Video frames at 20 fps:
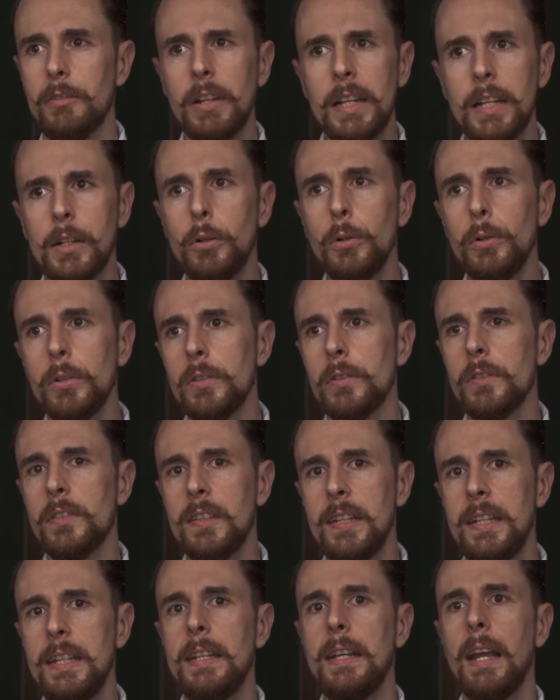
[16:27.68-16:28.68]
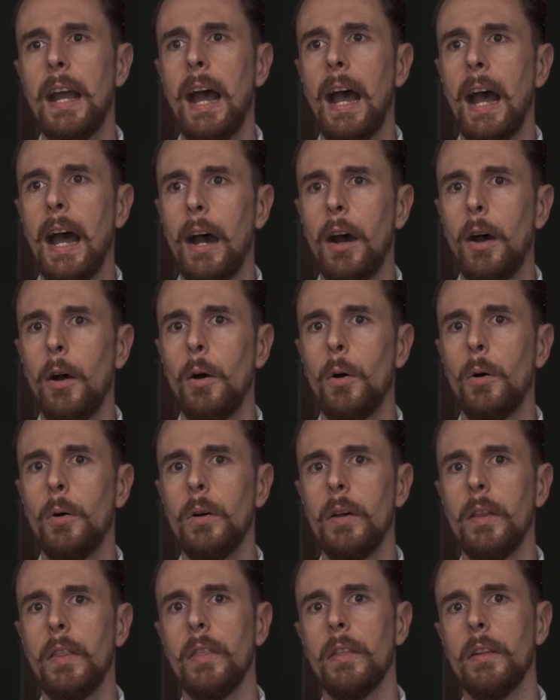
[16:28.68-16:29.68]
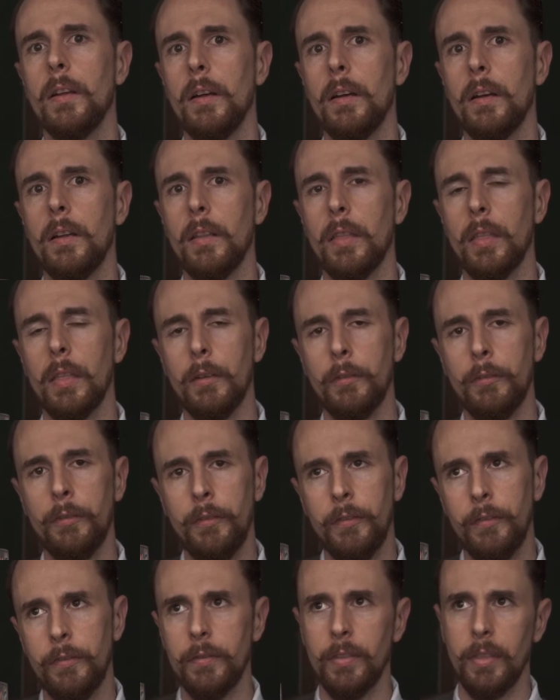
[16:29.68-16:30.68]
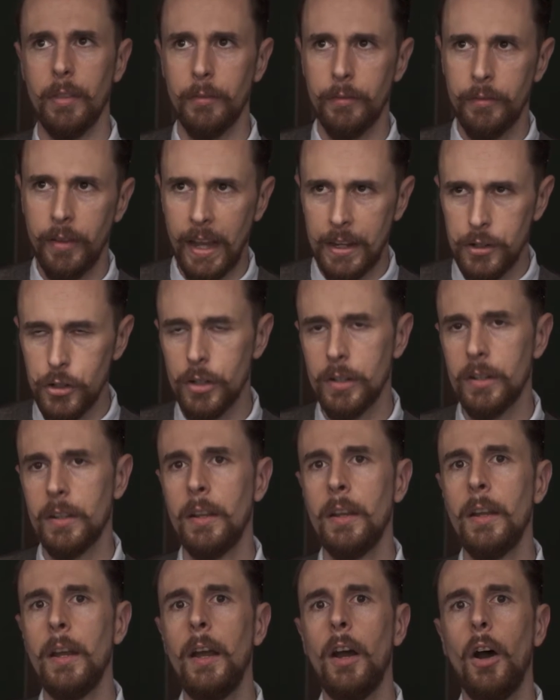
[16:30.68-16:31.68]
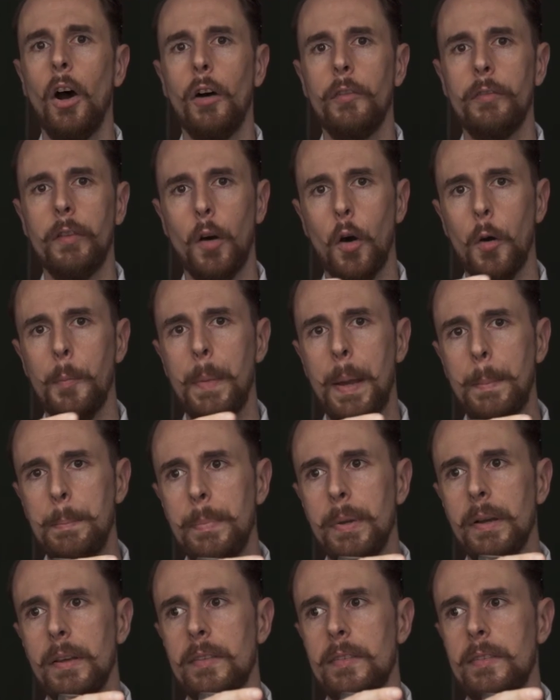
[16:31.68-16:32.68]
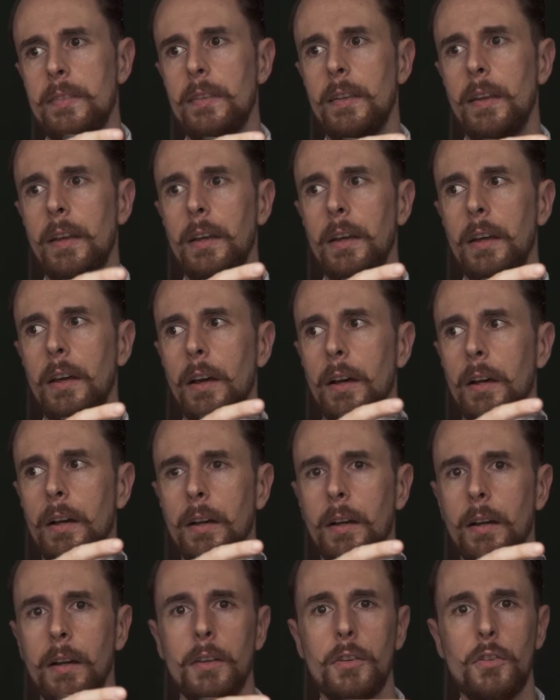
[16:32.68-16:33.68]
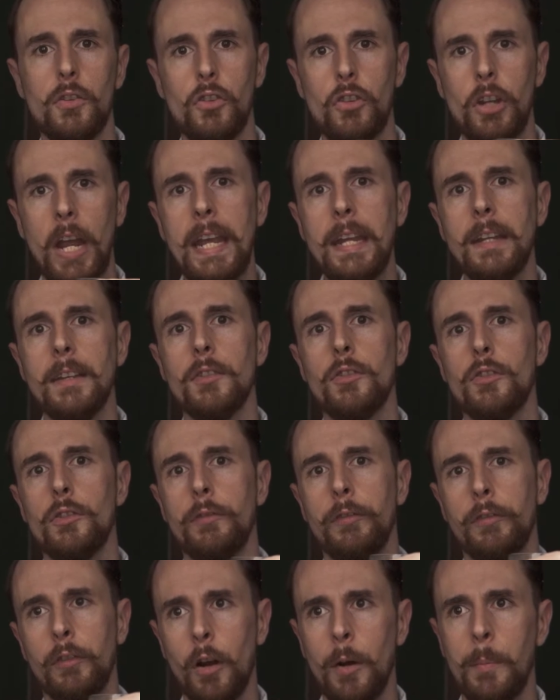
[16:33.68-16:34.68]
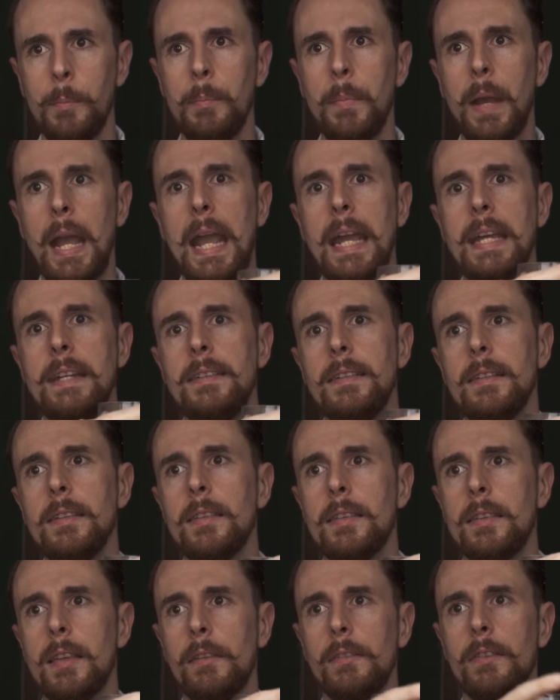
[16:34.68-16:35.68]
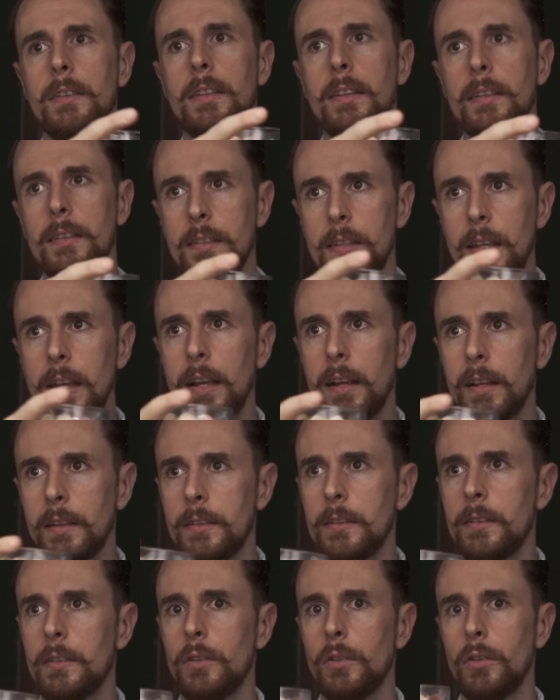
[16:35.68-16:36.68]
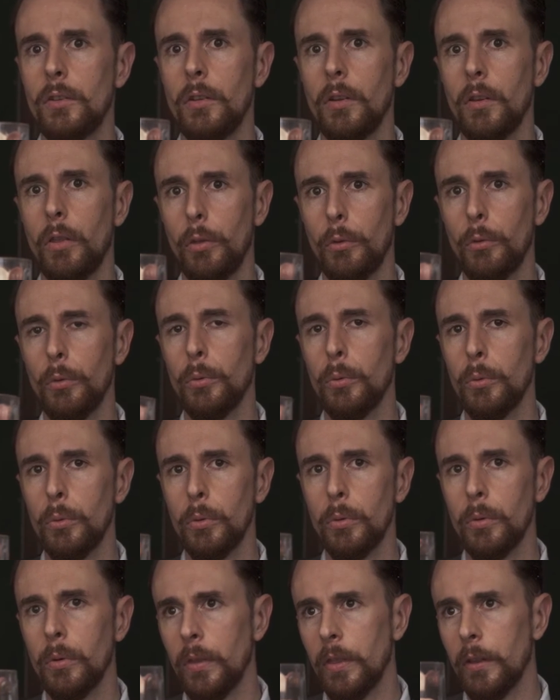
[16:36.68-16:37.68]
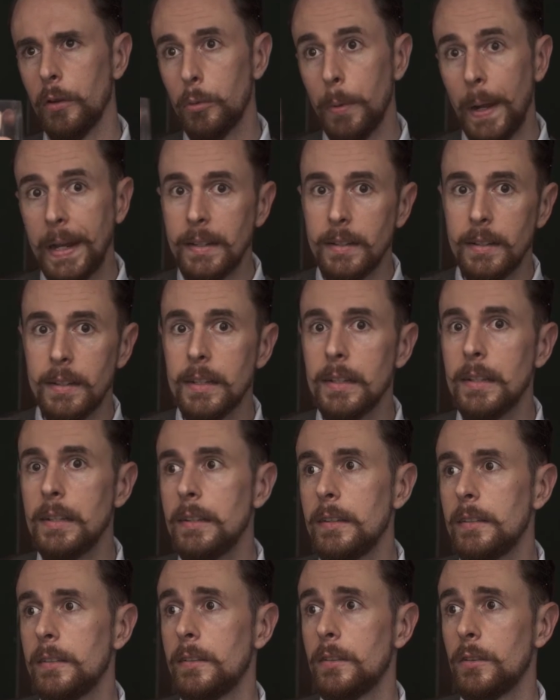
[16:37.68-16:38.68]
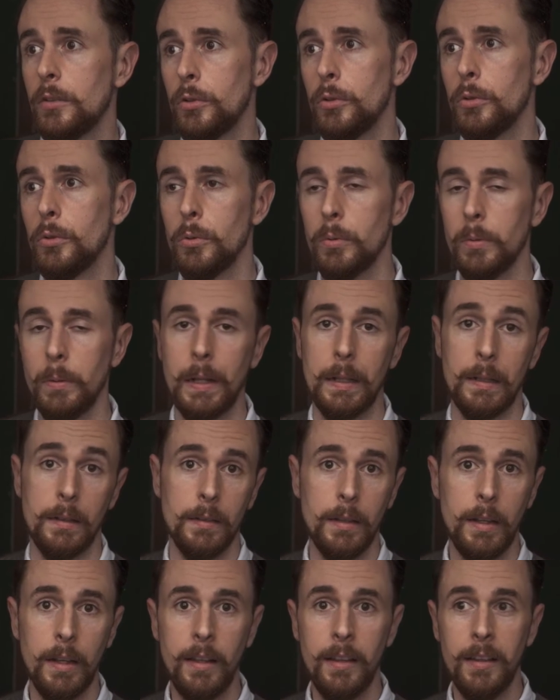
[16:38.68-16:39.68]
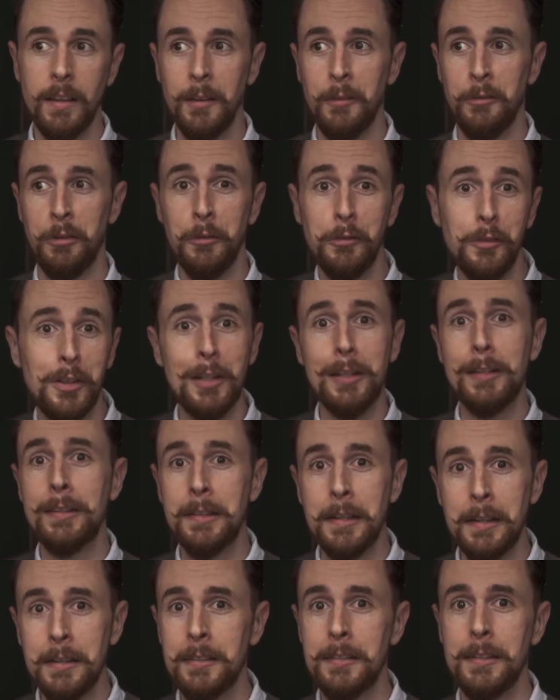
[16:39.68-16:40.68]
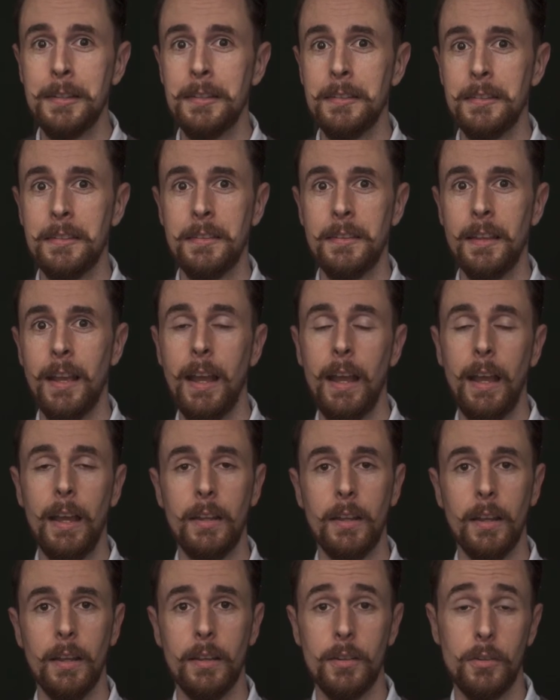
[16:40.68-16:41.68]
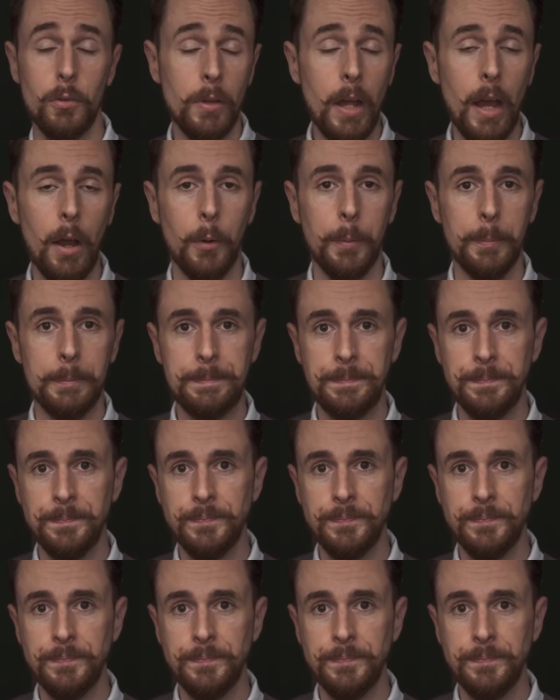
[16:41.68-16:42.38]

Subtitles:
really cool to see how the fashion of our members changed from 1876 through the 20s to, well, 50s, 60s to now.